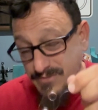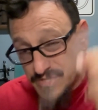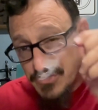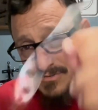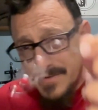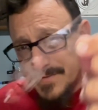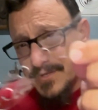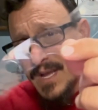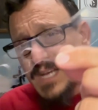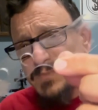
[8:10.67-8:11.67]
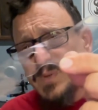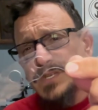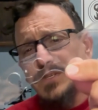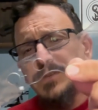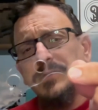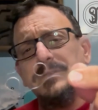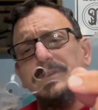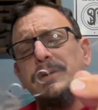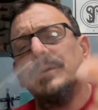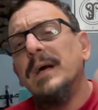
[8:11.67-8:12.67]
2 of you guys picked a yoke
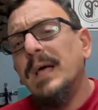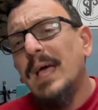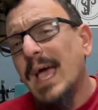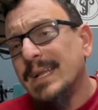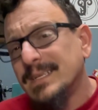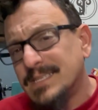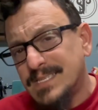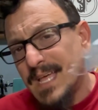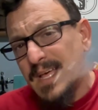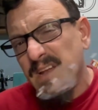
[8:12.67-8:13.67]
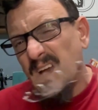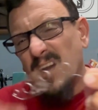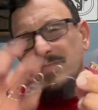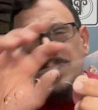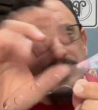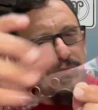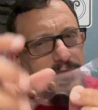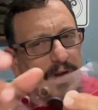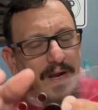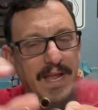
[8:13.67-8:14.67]
dough, and instead of the
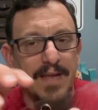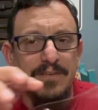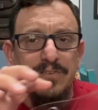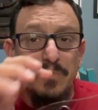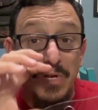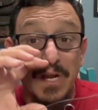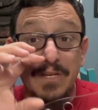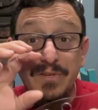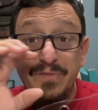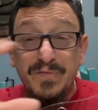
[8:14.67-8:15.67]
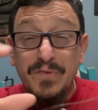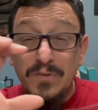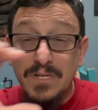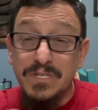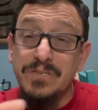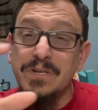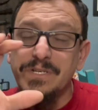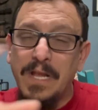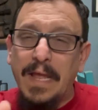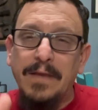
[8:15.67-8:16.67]
screwed on handles, we're going to do full
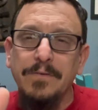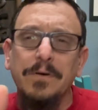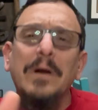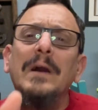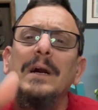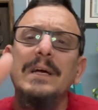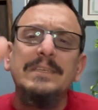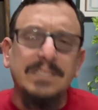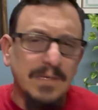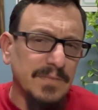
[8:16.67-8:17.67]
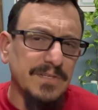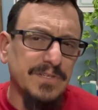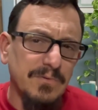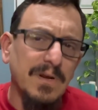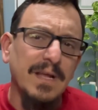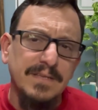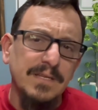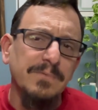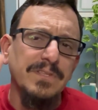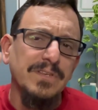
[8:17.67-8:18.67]
construction handle, similar to what I
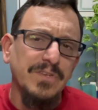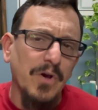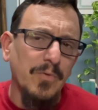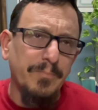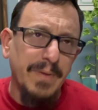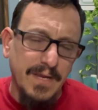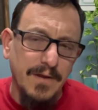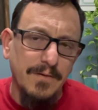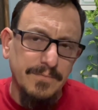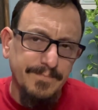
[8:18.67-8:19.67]
did with the Tobico,